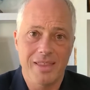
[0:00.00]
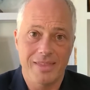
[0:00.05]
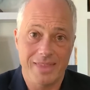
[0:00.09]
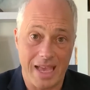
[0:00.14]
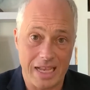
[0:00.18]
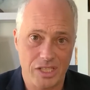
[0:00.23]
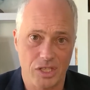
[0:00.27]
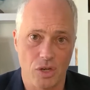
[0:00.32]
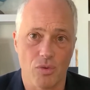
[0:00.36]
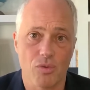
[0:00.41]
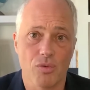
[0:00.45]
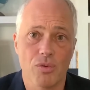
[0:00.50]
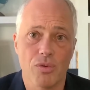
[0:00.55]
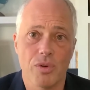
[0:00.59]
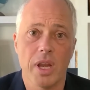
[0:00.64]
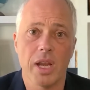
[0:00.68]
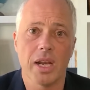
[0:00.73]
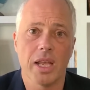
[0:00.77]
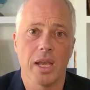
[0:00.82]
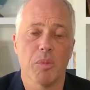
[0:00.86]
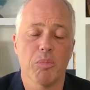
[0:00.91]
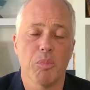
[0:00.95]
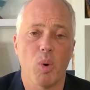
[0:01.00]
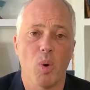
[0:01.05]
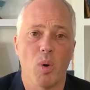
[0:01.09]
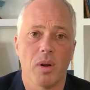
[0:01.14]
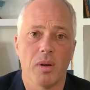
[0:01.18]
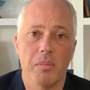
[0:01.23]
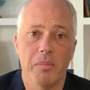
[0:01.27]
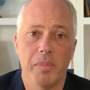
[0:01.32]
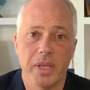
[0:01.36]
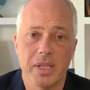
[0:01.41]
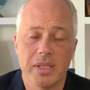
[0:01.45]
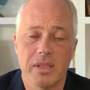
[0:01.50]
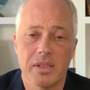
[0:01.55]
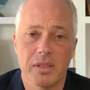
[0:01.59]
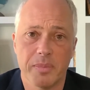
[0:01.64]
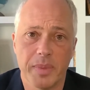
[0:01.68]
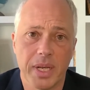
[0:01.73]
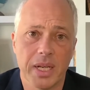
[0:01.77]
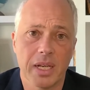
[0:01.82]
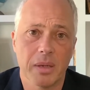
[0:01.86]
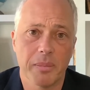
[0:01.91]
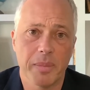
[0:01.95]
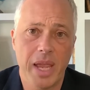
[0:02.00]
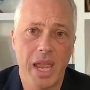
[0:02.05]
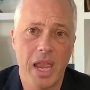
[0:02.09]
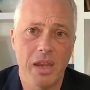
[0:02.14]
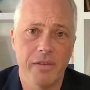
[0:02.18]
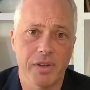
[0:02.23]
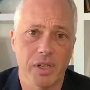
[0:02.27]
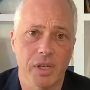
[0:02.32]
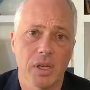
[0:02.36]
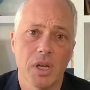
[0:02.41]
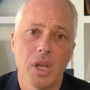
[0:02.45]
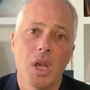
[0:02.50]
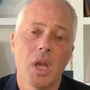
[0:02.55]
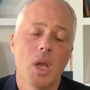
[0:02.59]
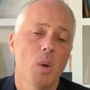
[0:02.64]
That's a really important business building behavior.